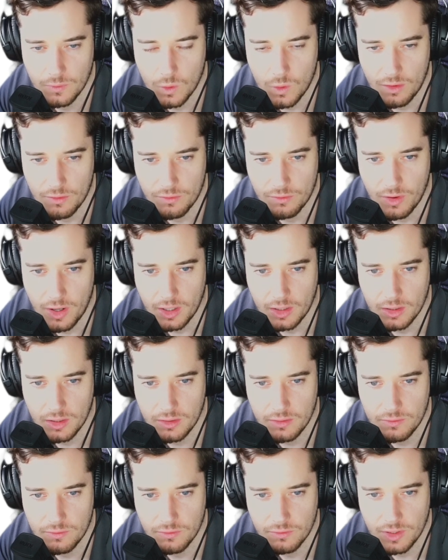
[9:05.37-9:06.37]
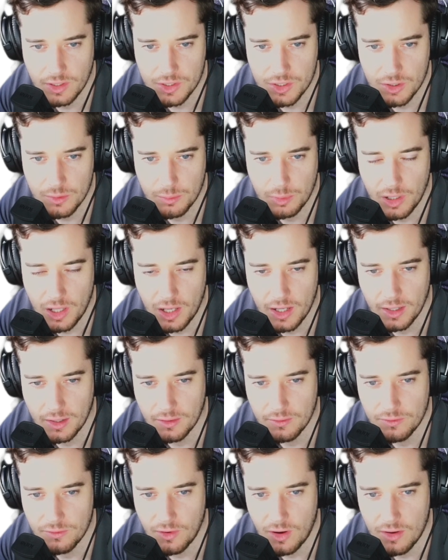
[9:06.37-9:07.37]
Quite frankly, Fletcher
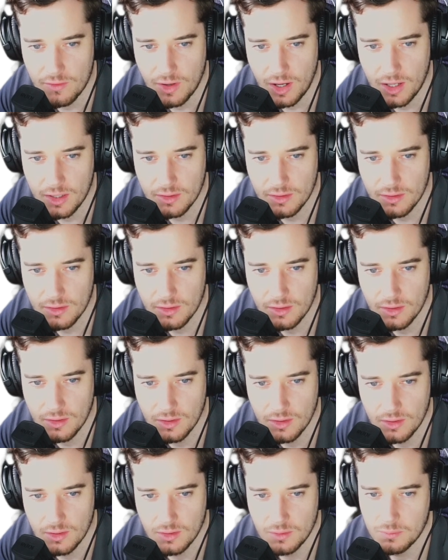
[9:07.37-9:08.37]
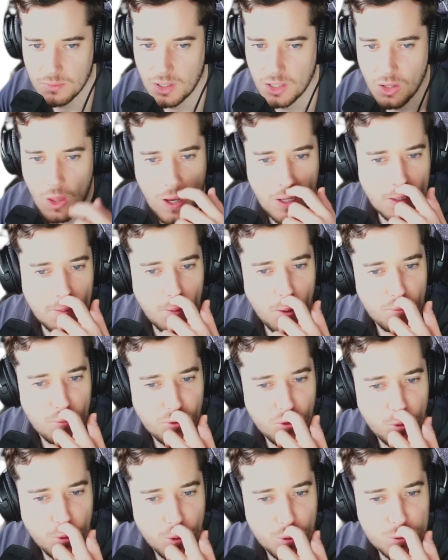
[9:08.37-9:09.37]
playing 5/8. But I like him
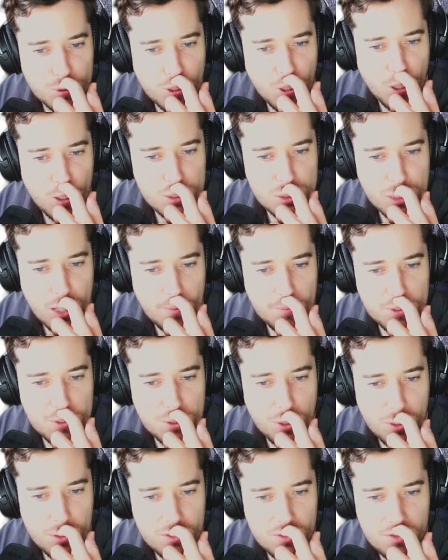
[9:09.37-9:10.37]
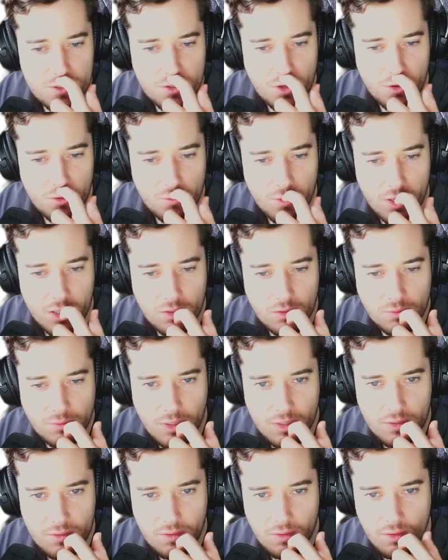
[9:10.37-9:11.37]
over all those guys. The upside's so real.
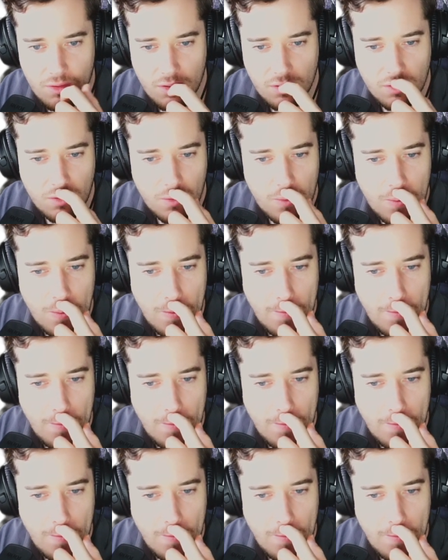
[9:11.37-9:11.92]
That's the thing.